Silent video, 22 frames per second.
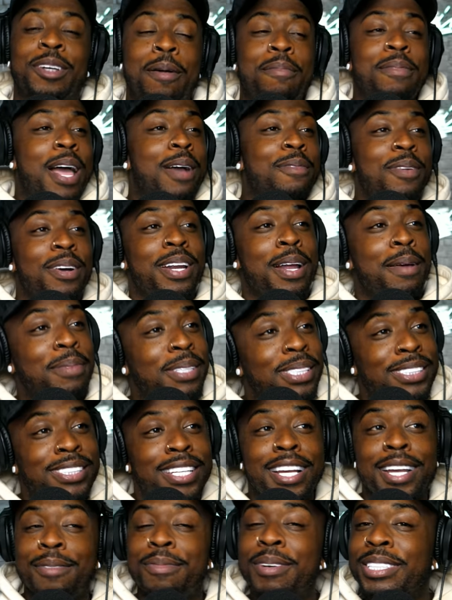So I'm like, well, let me
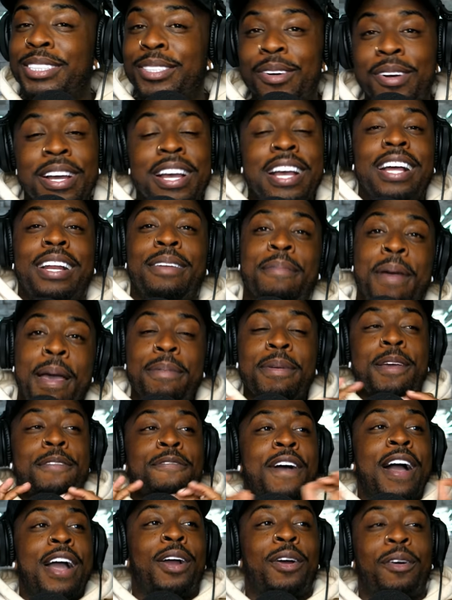see what's going,
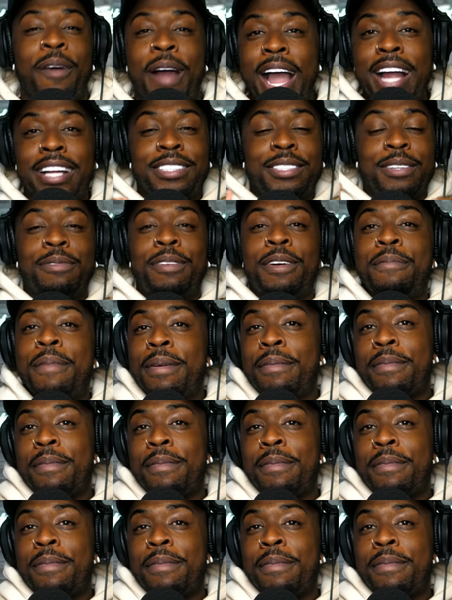maybe if I cracked the,